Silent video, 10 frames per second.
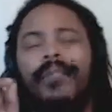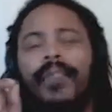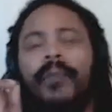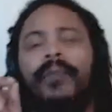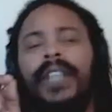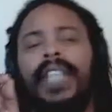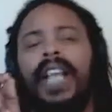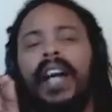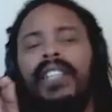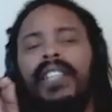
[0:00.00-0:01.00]
If you're
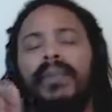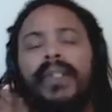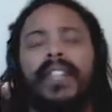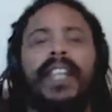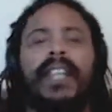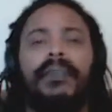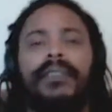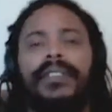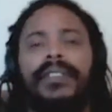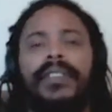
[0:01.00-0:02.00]
really awesome at video
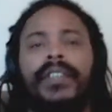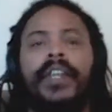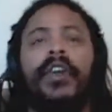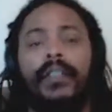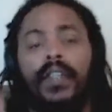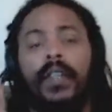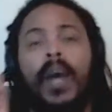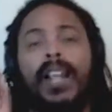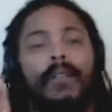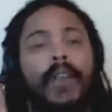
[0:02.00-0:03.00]
games, or if you
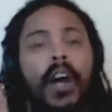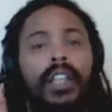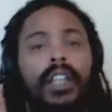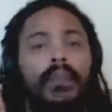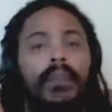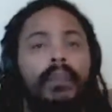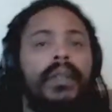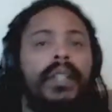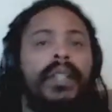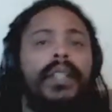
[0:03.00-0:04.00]
know how to fall into a
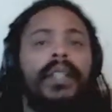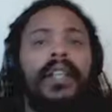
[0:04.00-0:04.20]
book,